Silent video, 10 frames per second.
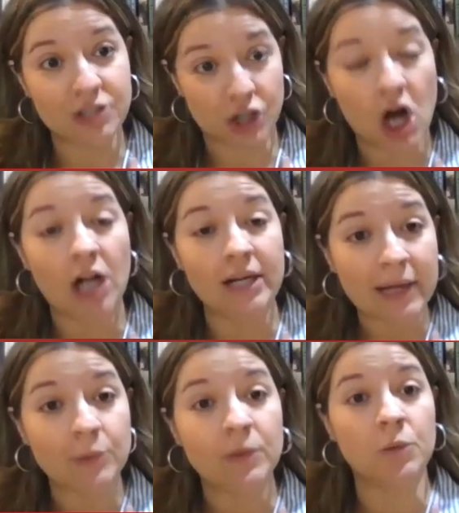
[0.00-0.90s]
to call
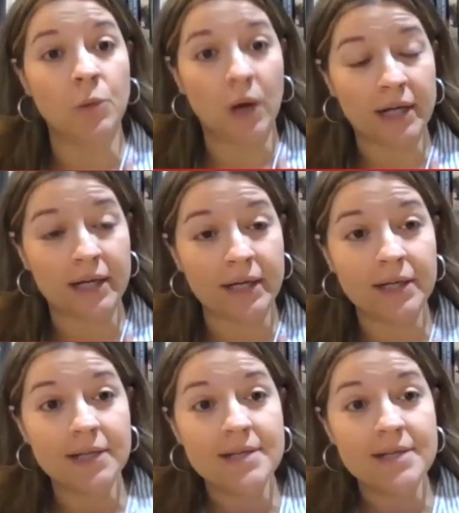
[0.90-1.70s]
911